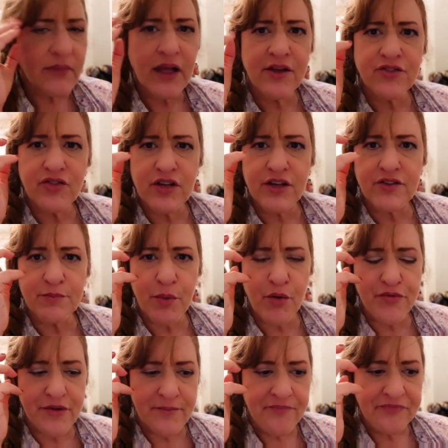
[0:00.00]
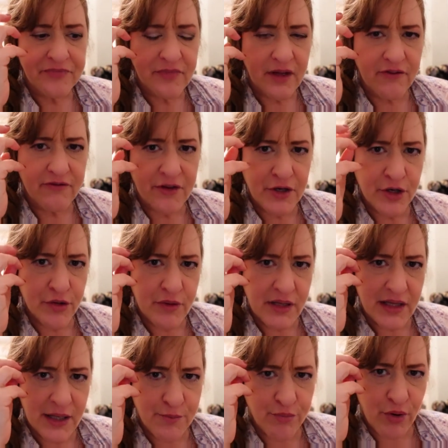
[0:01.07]
It's both vinegary,
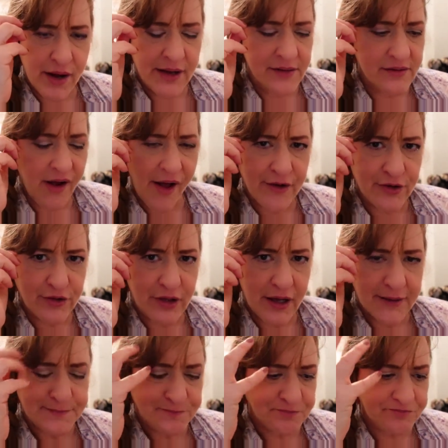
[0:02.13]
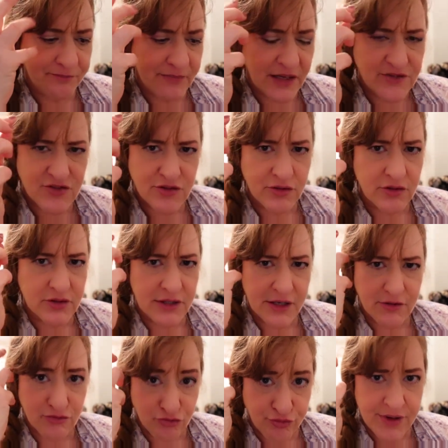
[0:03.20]
like bright, and still
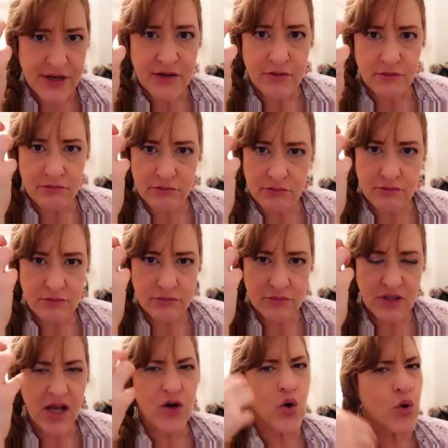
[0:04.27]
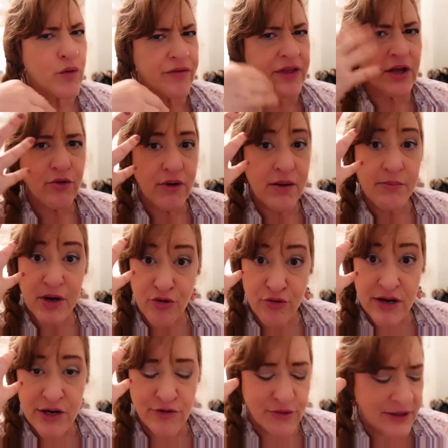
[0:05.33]
like green. Not earthy green, but
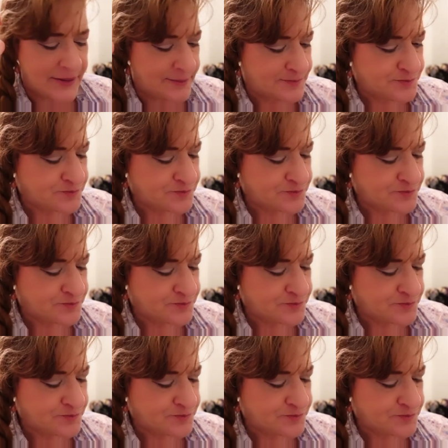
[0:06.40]
green.